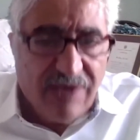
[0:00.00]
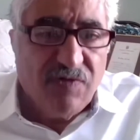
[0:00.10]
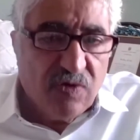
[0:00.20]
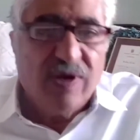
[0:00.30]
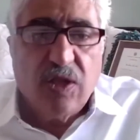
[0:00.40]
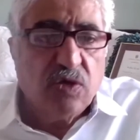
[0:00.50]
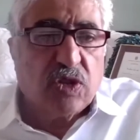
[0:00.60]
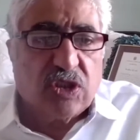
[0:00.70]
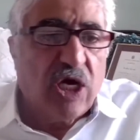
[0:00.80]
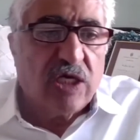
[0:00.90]
even when
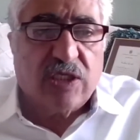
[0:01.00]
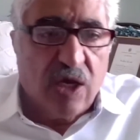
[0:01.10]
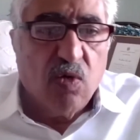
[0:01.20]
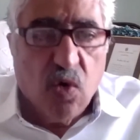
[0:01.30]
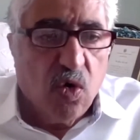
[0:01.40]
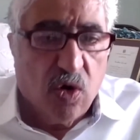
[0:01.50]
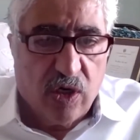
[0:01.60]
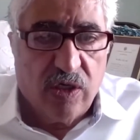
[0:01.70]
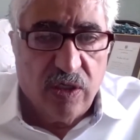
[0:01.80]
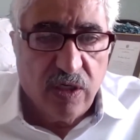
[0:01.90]
you start a
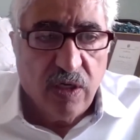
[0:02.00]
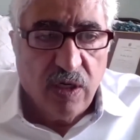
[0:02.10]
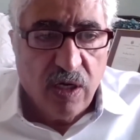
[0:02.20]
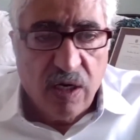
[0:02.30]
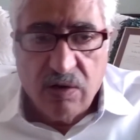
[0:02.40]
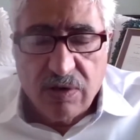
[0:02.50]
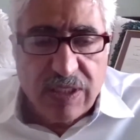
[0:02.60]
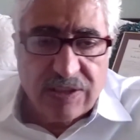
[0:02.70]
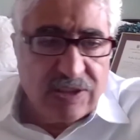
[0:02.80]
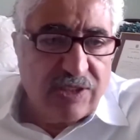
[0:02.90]
war,
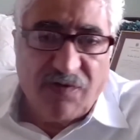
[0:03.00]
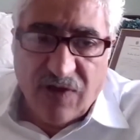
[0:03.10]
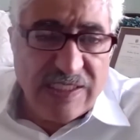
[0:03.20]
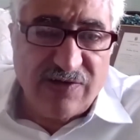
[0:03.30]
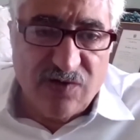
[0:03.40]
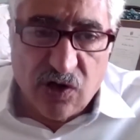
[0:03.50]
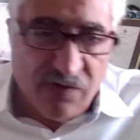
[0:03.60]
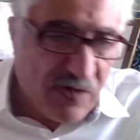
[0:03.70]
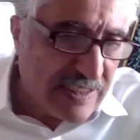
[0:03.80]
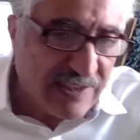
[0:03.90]
whether it's defensive
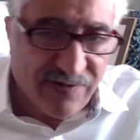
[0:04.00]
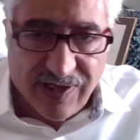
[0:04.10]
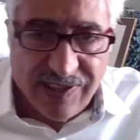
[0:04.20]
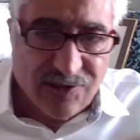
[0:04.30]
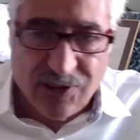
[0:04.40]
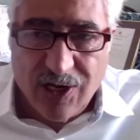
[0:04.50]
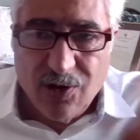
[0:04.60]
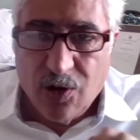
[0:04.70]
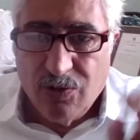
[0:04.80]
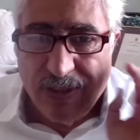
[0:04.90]
or offensive, and
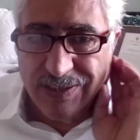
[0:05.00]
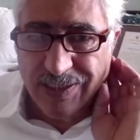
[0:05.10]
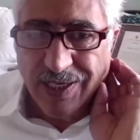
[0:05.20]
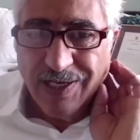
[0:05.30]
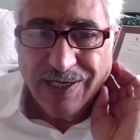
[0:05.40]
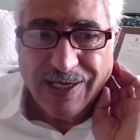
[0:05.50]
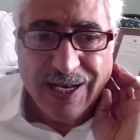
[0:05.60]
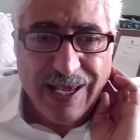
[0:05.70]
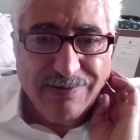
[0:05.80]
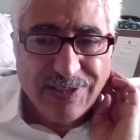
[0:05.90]
Israel always
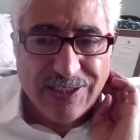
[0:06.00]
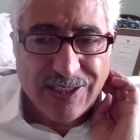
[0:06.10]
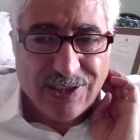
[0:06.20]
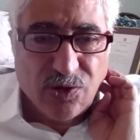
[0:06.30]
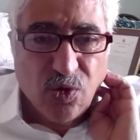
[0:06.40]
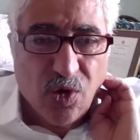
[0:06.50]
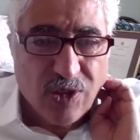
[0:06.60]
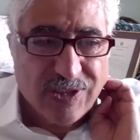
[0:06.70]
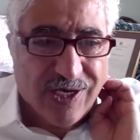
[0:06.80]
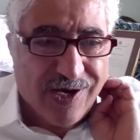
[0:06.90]
claims that its
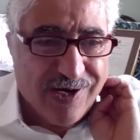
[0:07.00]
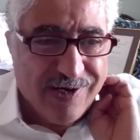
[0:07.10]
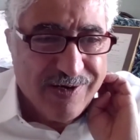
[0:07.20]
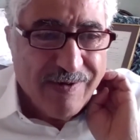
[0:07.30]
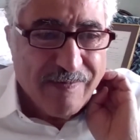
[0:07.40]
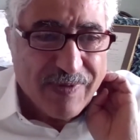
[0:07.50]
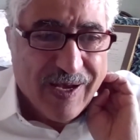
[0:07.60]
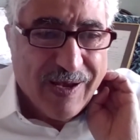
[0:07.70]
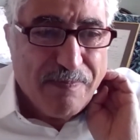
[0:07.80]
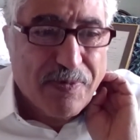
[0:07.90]
wars are
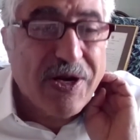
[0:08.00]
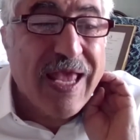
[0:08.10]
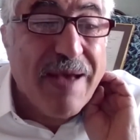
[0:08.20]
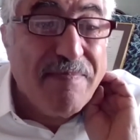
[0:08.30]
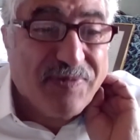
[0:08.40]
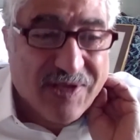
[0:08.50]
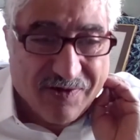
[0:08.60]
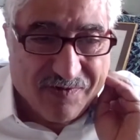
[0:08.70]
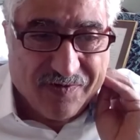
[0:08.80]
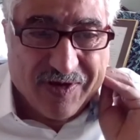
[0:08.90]

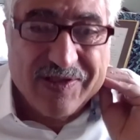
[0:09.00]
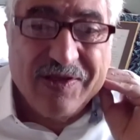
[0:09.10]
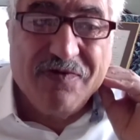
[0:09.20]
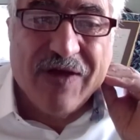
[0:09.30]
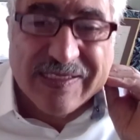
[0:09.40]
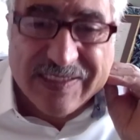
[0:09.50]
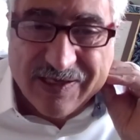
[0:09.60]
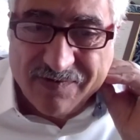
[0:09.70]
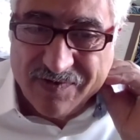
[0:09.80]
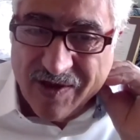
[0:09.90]
preemptive,
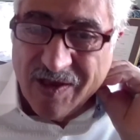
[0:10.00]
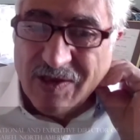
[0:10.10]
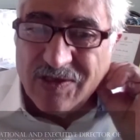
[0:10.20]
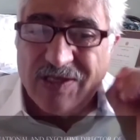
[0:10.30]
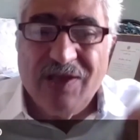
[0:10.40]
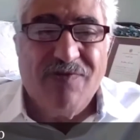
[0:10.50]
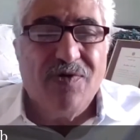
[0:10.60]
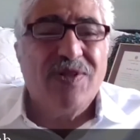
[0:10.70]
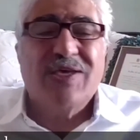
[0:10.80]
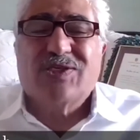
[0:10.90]
defensive, so that
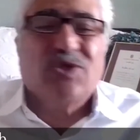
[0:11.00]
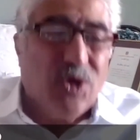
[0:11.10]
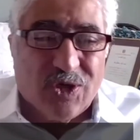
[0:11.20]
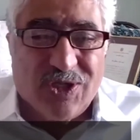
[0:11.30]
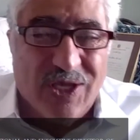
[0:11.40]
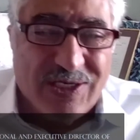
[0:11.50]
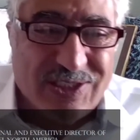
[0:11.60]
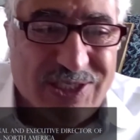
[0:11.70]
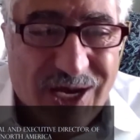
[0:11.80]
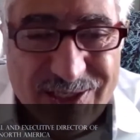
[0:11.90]
even when they
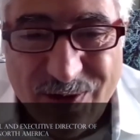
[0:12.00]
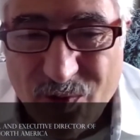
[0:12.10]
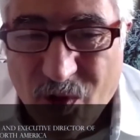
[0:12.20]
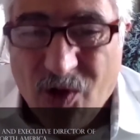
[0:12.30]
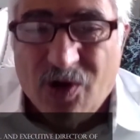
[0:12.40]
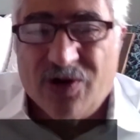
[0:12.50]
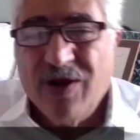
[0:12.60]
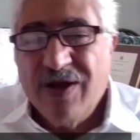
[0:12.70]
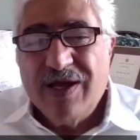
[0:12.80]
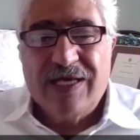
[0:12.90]
start a
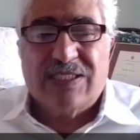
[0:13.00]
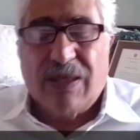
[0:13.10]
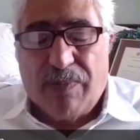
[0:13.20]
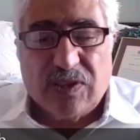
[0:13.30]
war, it's